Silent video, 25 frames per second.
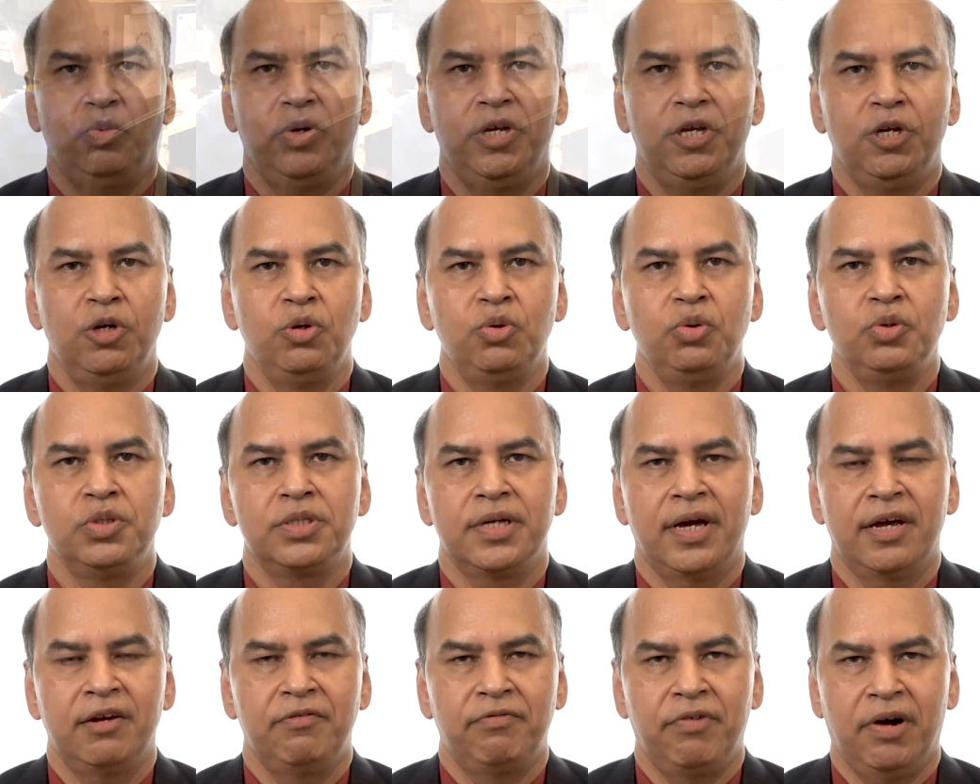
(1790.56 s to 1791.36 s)
we
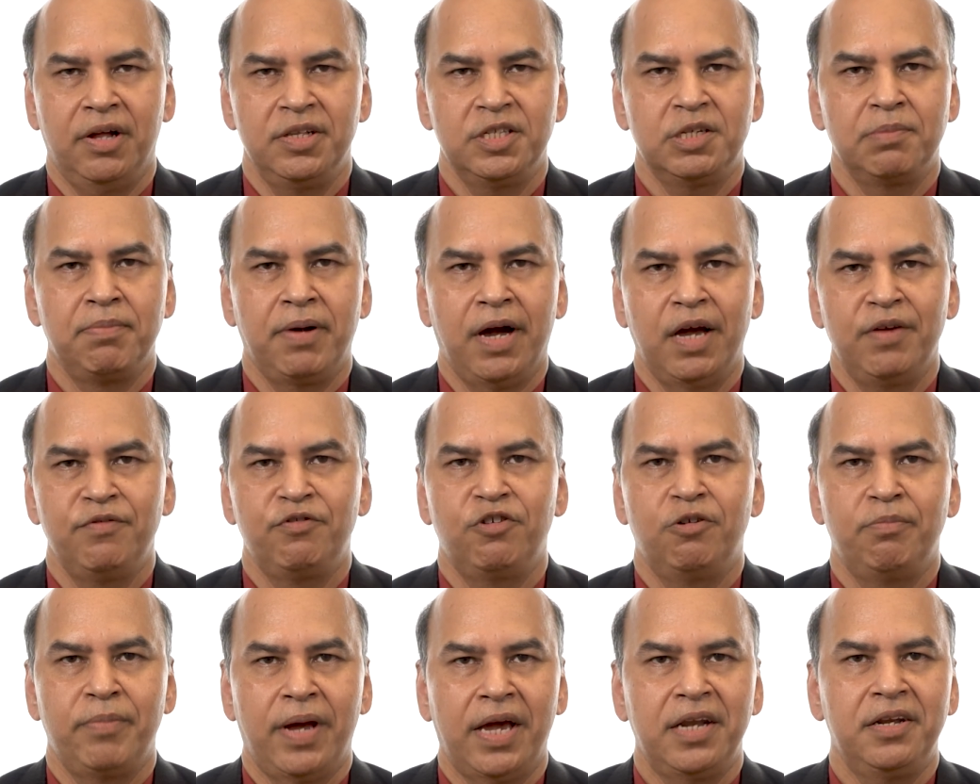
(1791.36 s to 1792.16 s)
use advanced
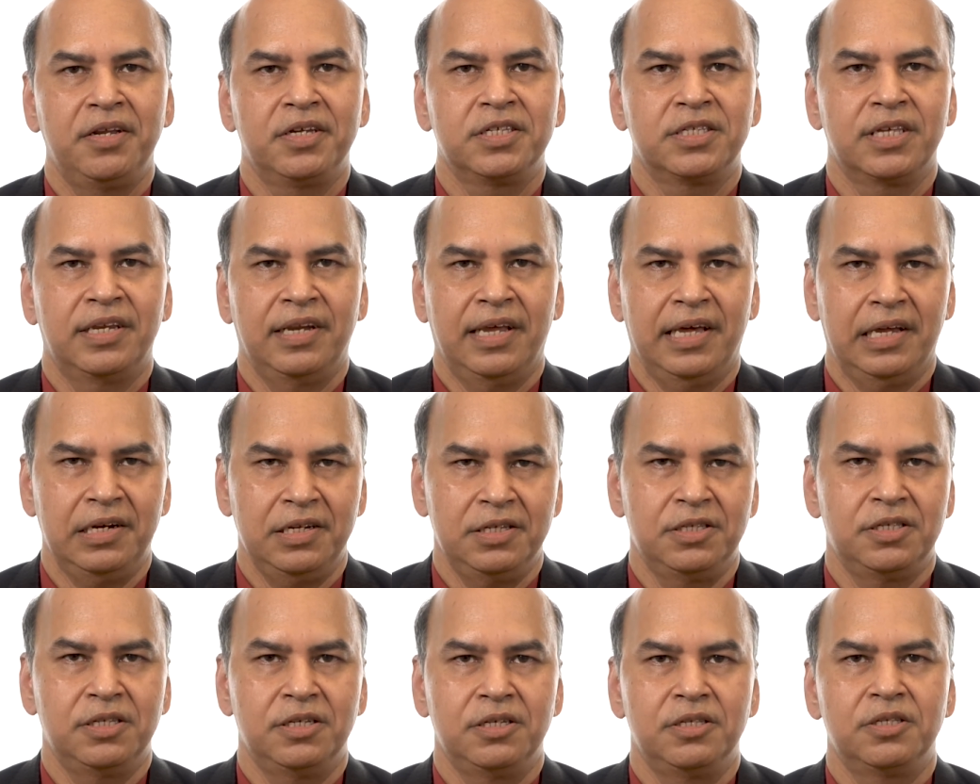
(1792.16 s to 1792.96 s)
bioinformatics
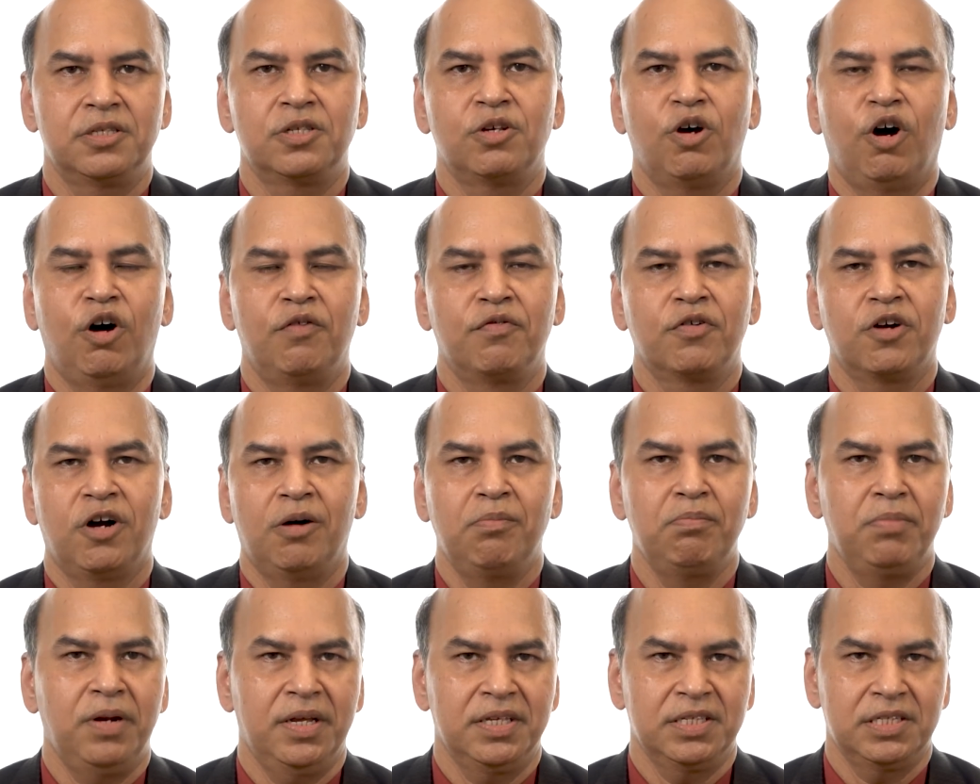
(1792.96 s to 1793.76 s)
analysis of
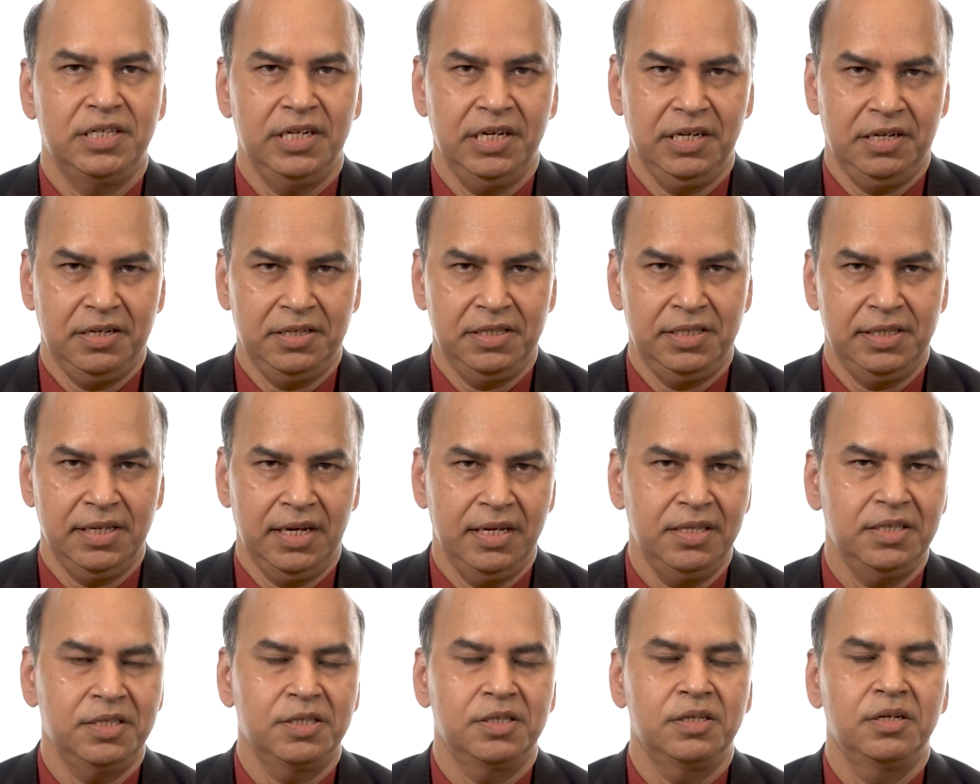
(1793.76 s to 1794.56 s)
complex data
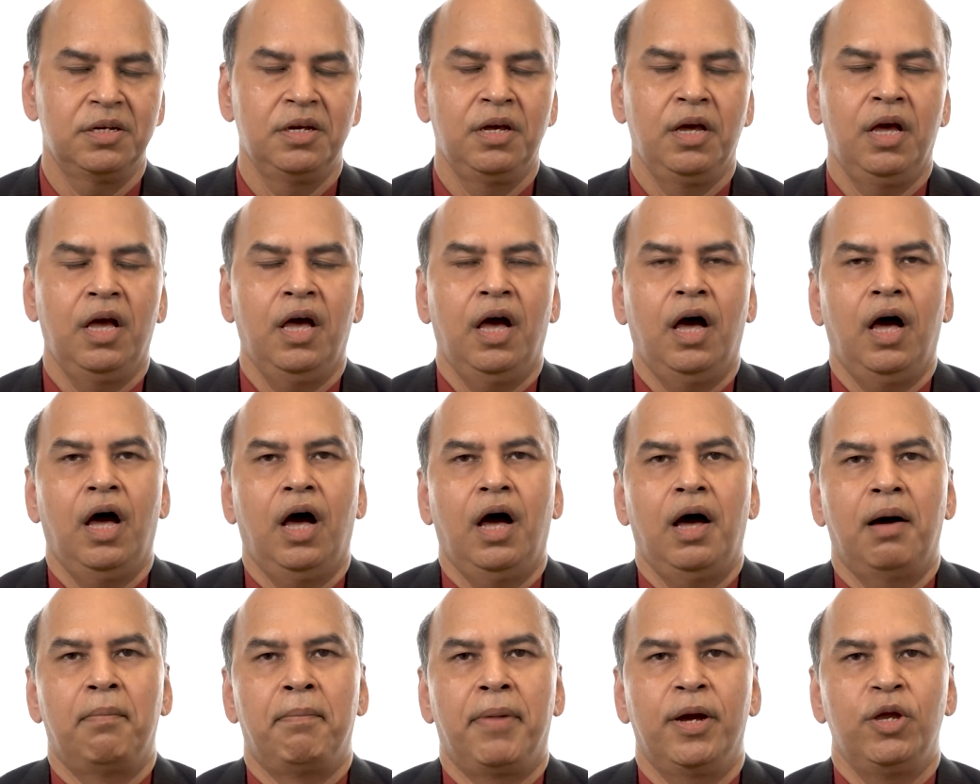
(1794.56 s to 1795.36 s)
sets.
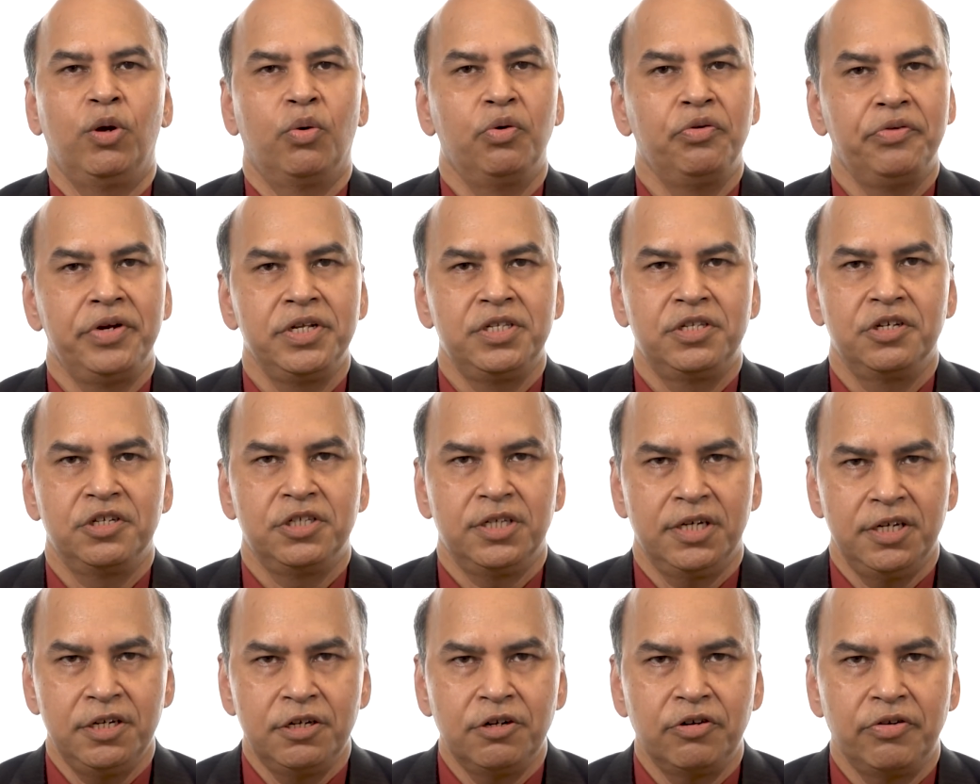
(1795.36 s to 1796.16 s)
My own
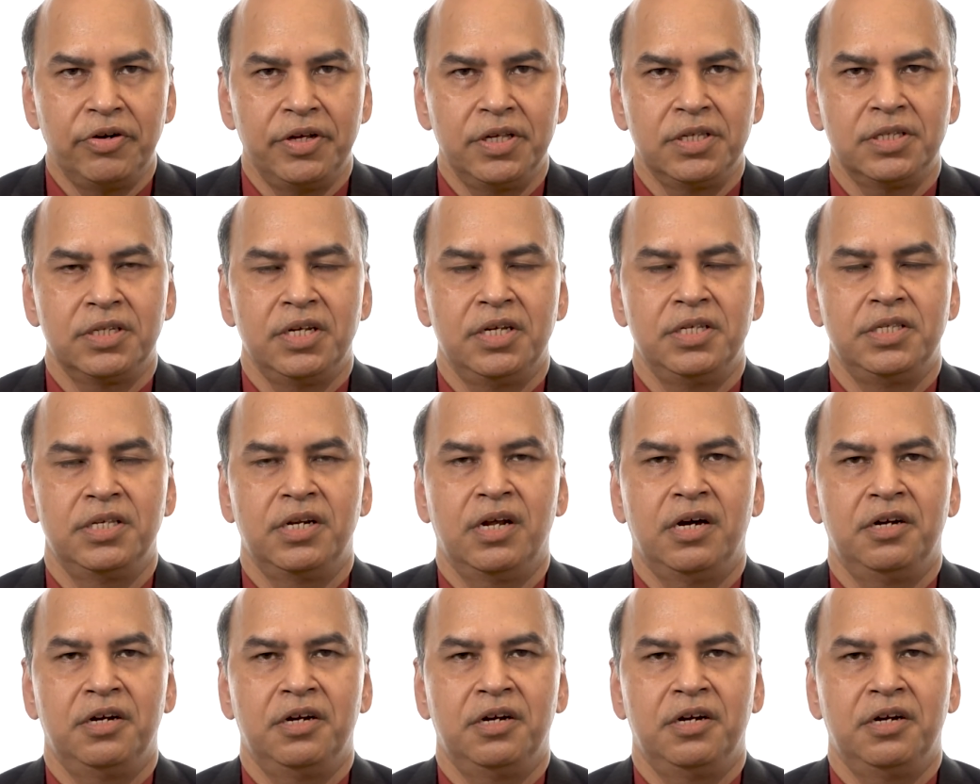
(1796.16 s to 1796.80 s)
research interest is in